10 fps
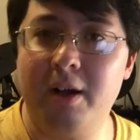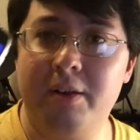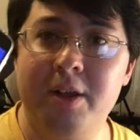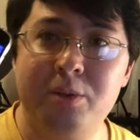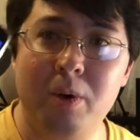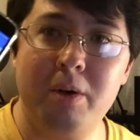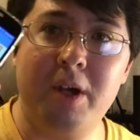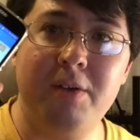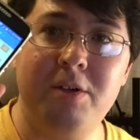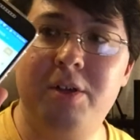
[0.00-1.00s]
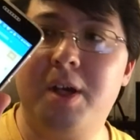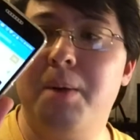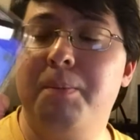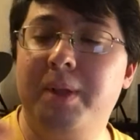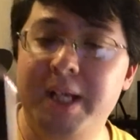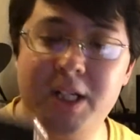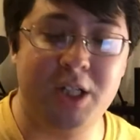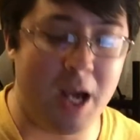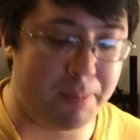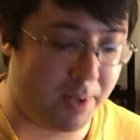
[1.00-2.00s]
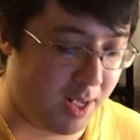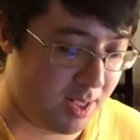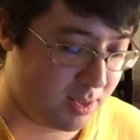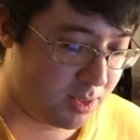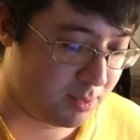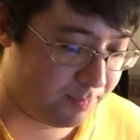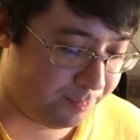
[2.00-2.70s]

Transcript: this one will give you the complete Japanese.